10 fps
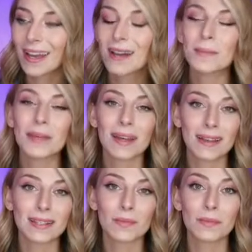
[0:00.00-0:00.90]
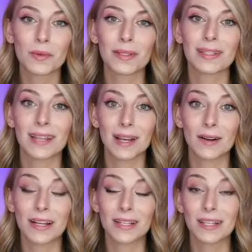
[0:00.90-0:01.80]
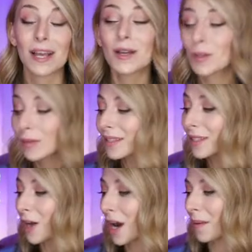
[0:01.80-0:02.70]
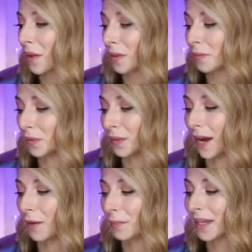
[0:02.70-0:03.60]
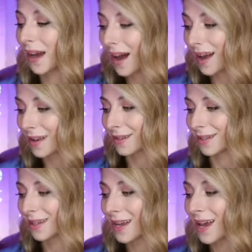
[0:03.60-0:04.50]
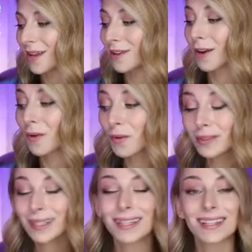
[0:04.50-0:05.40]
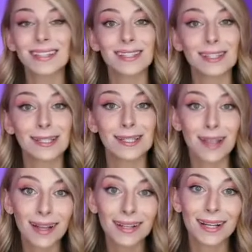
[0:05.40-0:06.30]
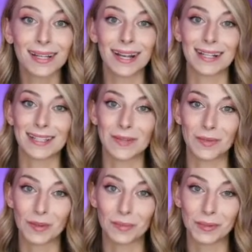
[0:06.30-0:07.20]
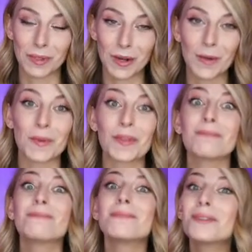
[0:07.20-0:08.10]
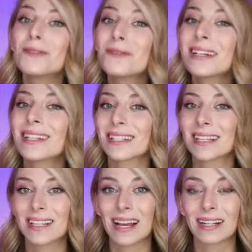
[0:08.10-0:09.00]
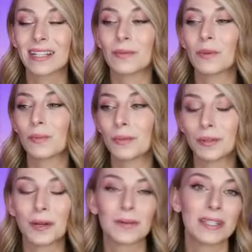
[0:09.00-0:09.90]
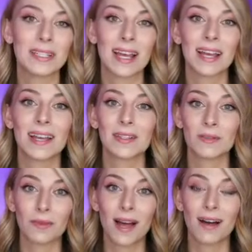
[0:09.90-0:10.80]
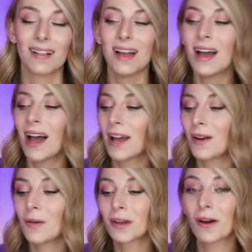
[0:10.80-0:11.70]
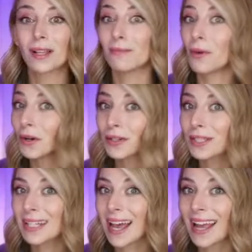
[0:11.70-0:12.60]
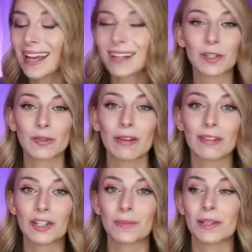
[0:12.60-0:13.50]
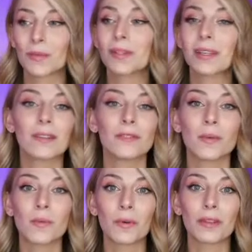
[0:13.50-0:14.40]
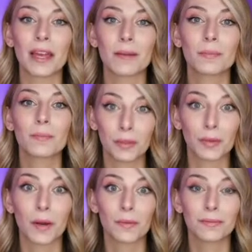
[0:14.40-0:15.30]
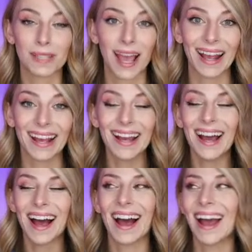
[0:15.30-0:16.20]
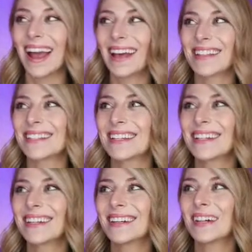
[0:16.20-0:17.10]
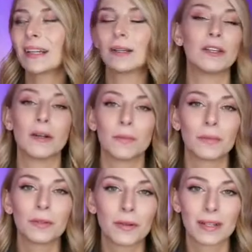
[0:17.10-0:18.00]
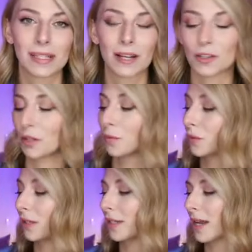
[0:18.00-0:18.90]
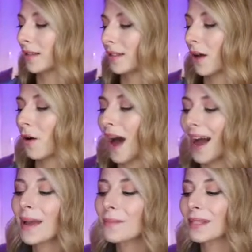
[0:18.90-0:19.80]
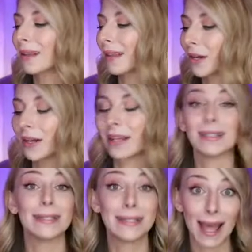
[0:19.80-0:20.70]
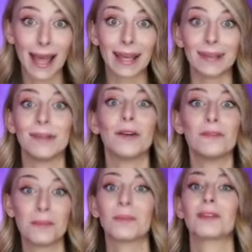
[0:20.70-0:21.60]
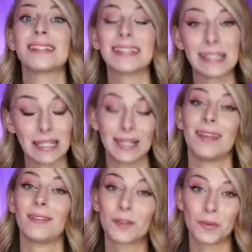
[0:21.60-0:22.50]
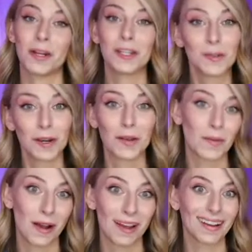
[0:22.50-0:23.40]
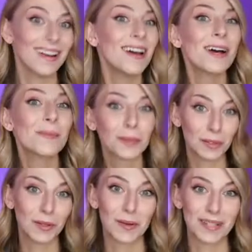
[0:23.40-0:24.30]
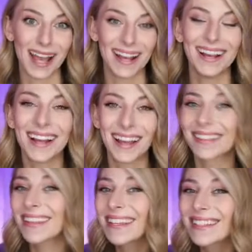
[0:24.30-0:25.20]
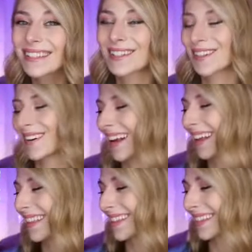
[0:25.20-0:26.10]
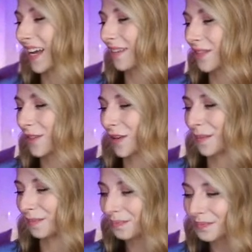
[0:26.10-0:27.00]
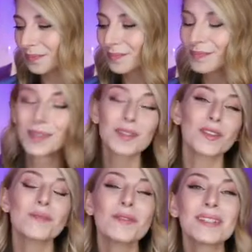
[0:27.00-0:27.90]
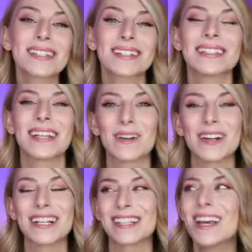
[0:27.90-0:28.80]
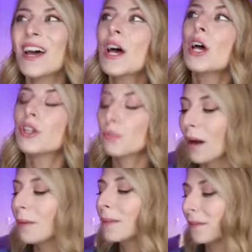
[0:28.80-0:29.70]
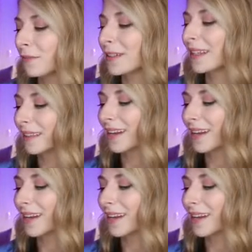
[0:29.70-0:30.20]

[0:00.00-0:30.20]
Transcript: because the moon is in Aries. So let's talk about the moon now, because not only is the sun connecting with Pluto, but the moon is connecting with Pluto today as well. I know we call it Mars Day in astrology, but it's really going to feel more like Pluto Day. And Pluto doesn't actually rule a day. So I'm declaring today, November 16th, 2021, Pluto day, at least during this live stream. So the moon is still in Aries. You've probably been feeling that